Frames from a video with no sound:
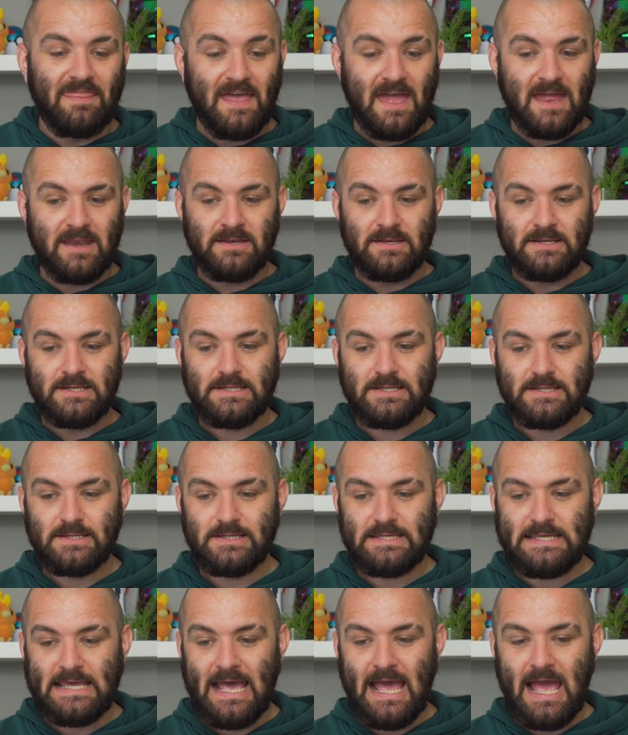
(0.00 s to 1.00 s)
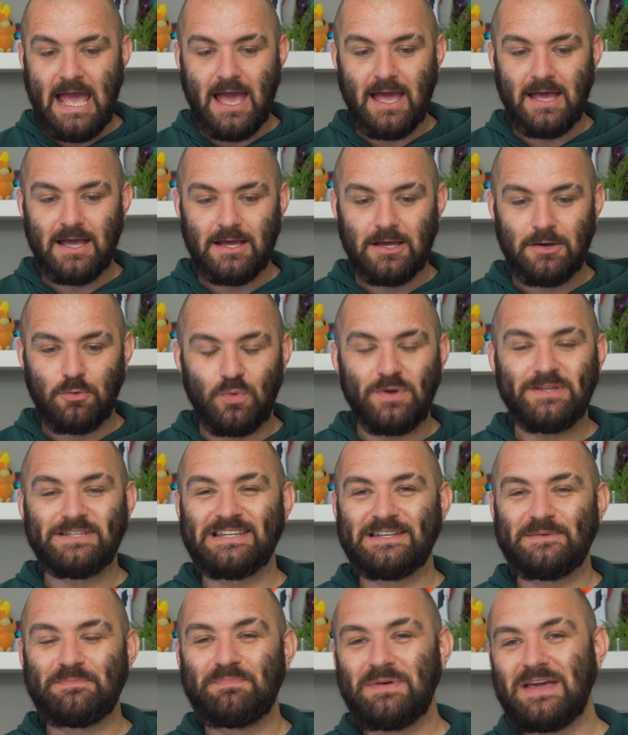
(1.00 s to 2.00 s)
then, yeah, we
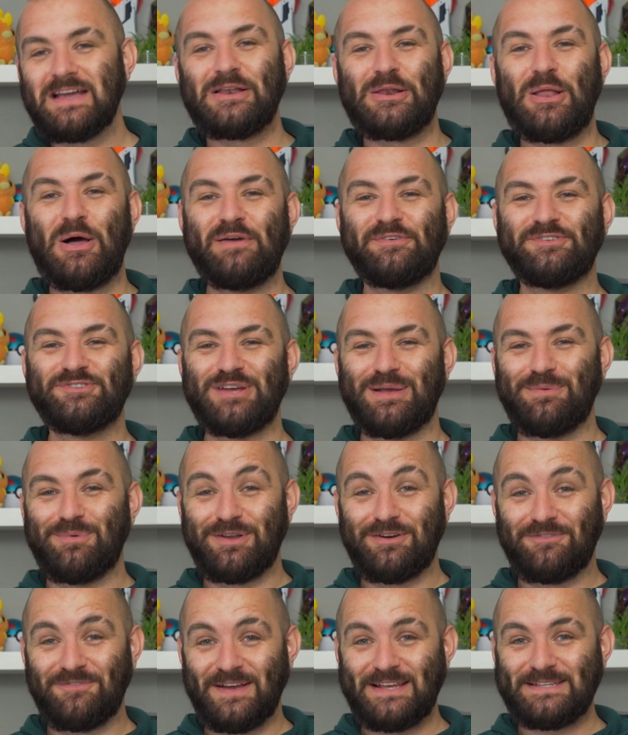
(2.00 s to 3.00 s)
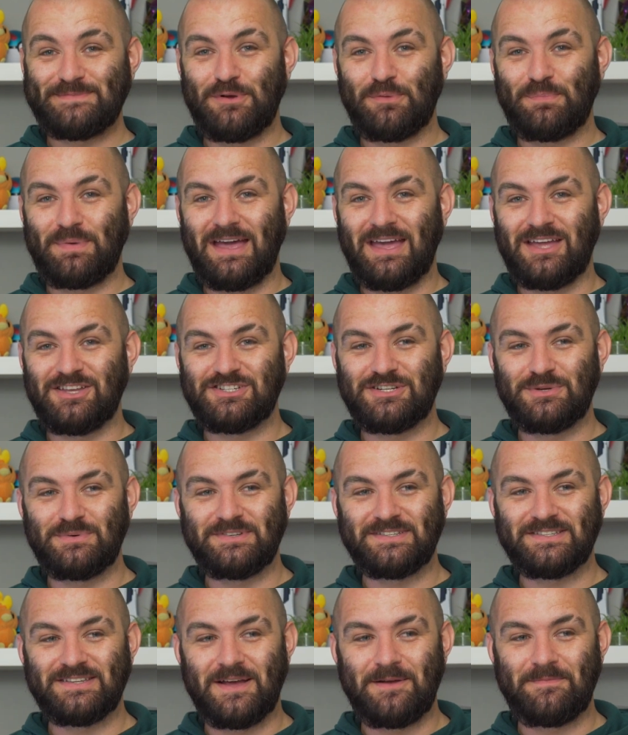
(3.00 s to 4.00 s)
did a big live stream on our Facebook page that
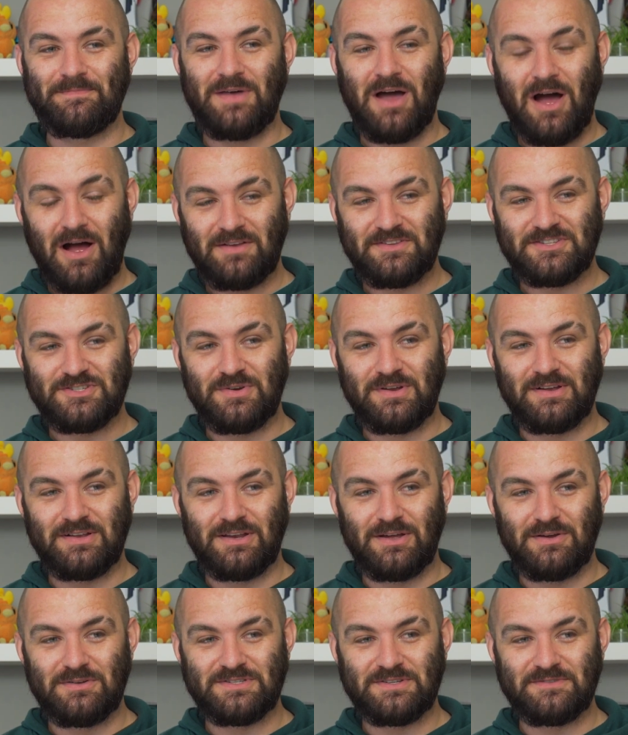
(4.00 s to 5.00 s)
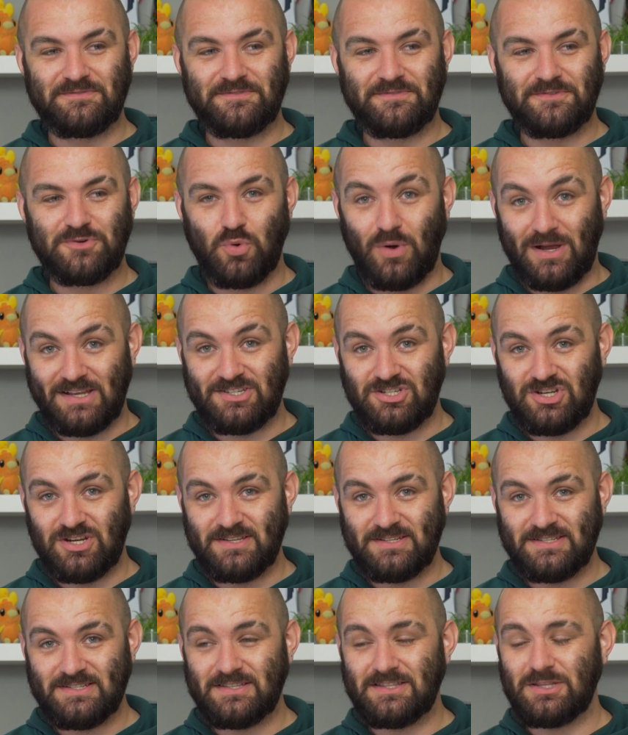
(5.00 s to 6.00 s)
was answering loads of
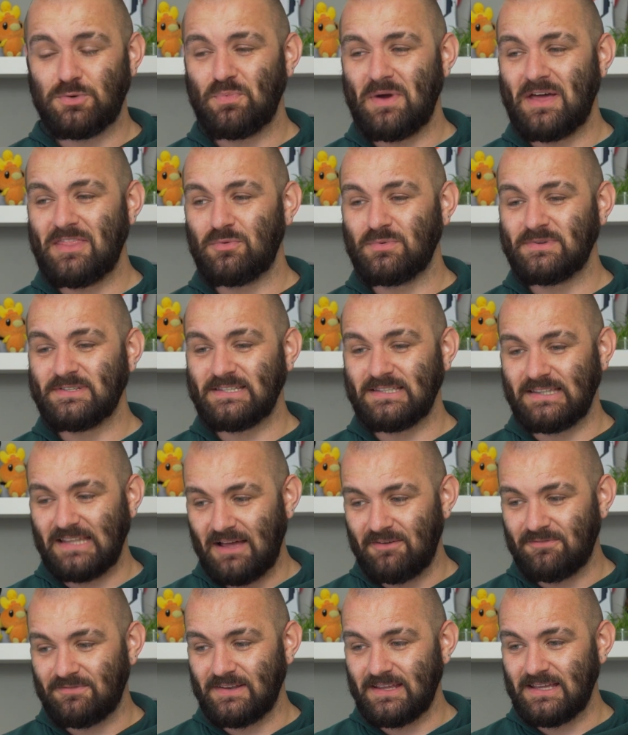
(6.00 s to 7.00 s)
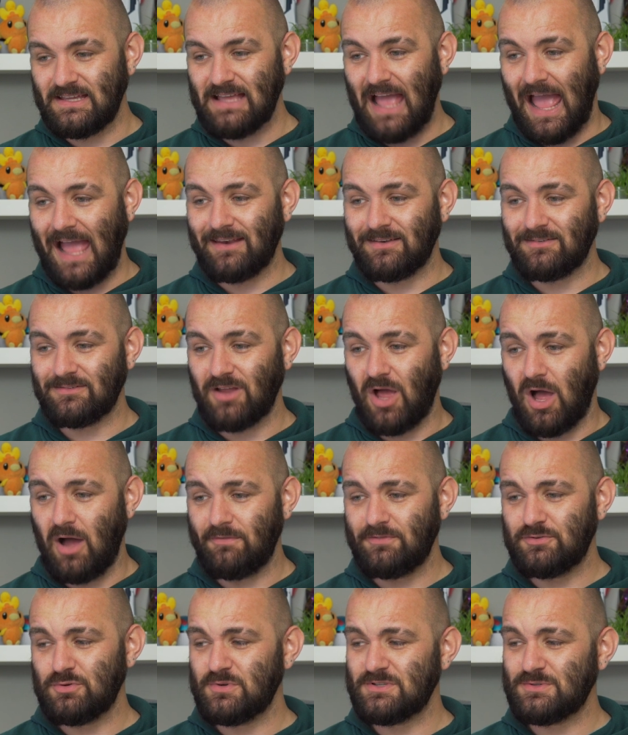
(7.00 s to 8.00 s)
questions. The weather was lovely, and
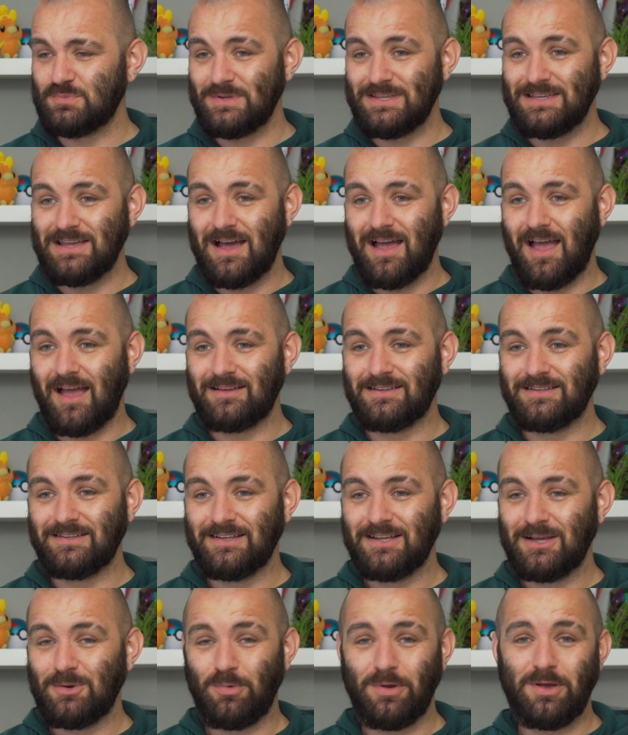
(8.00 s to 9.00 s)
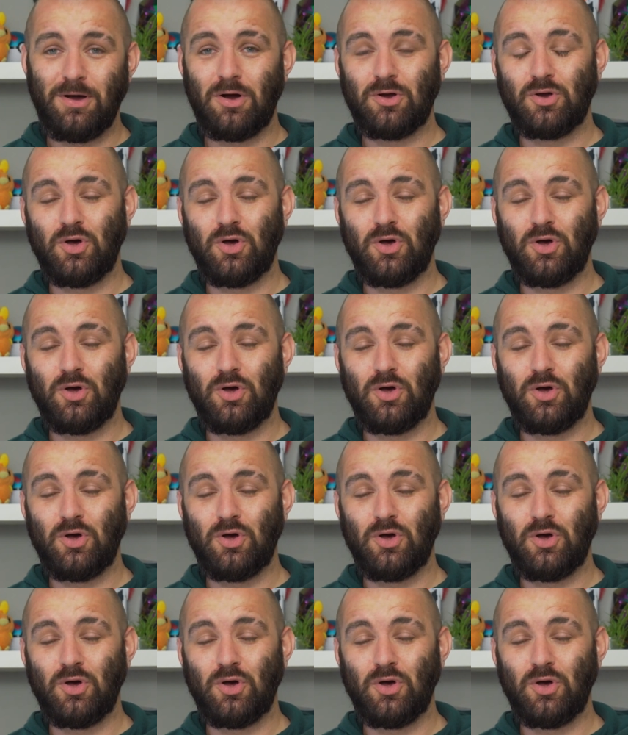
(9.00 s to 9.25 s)
afterwards we got a